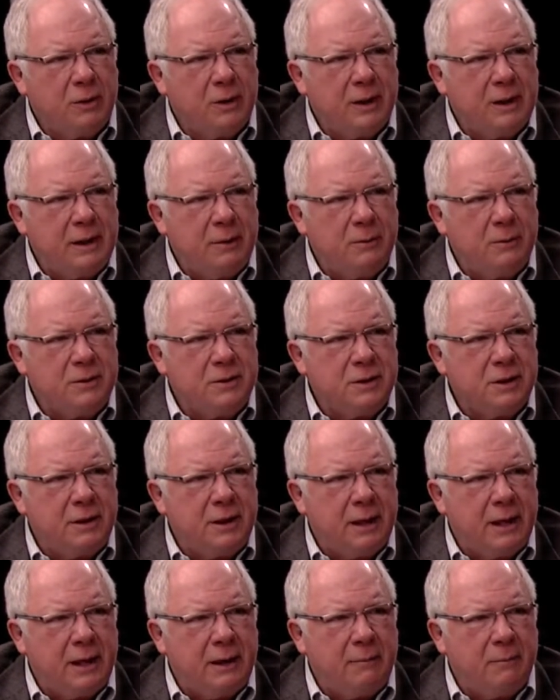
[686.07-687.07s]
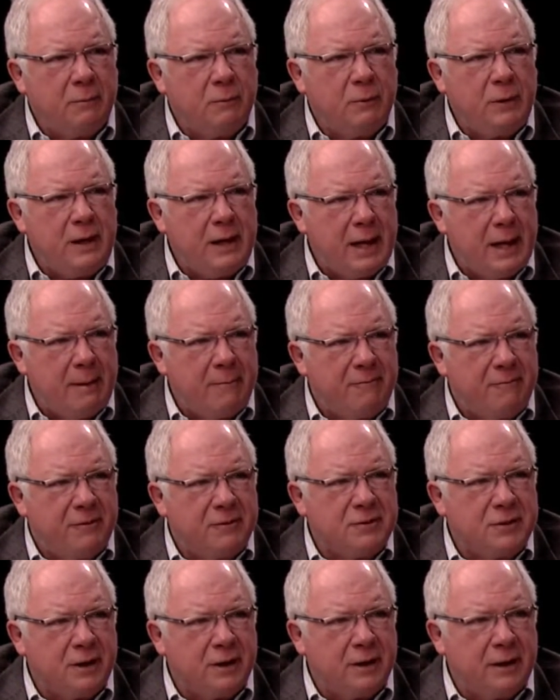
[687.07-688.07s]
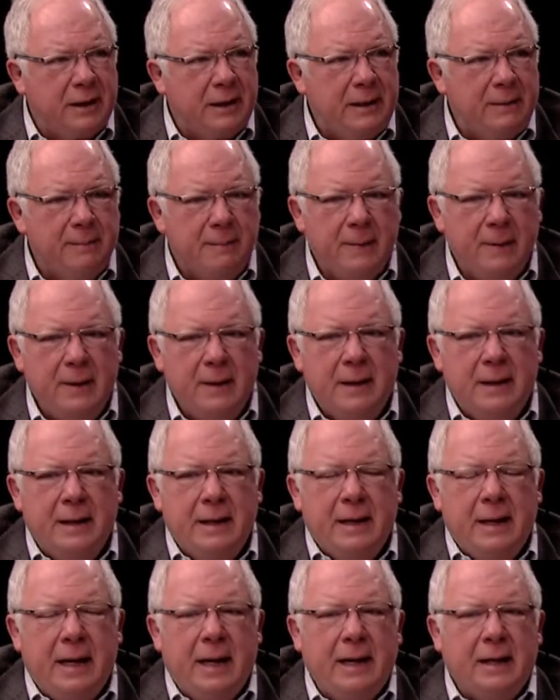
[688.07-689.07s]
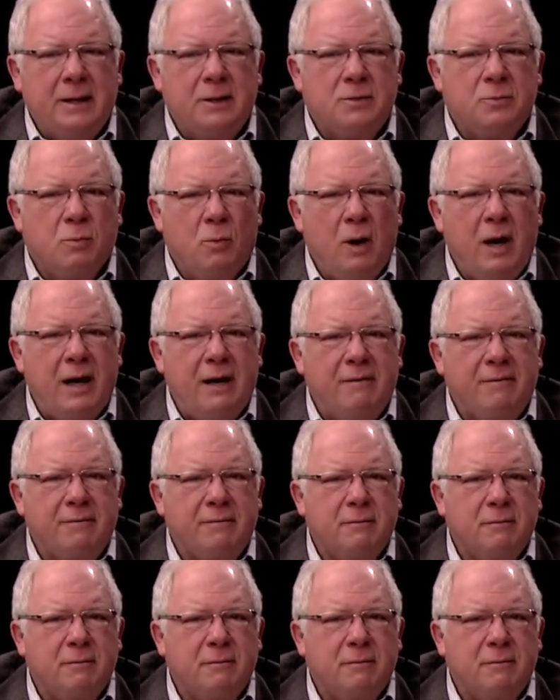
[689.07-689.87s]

and he was in a rehab facility, and his wife